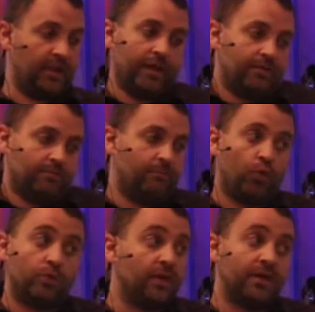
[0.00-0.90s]
like
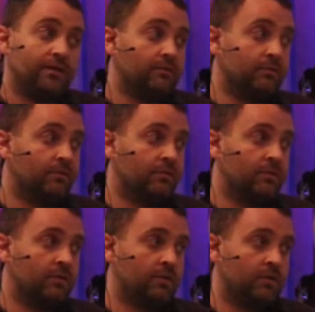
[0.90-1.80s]
boldly
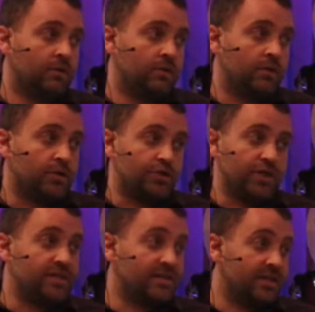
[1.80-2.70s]

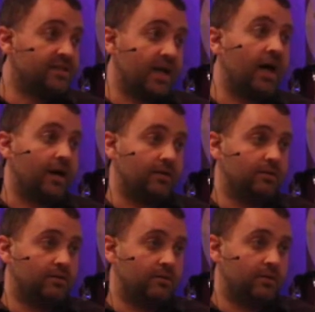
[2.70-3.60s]
Jesus is God.
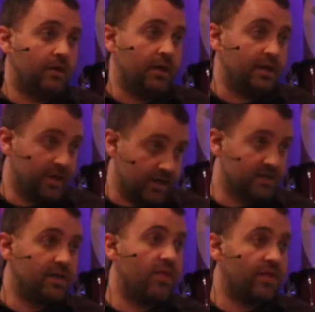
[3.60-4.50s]
He
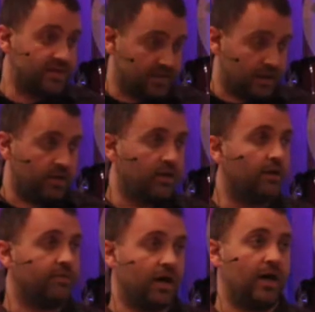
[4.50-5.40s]
is the Son
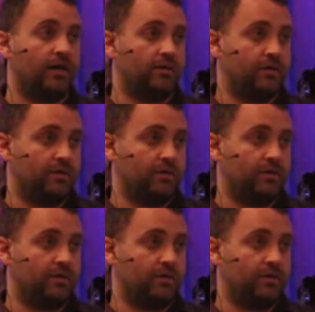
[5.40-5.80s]
of God.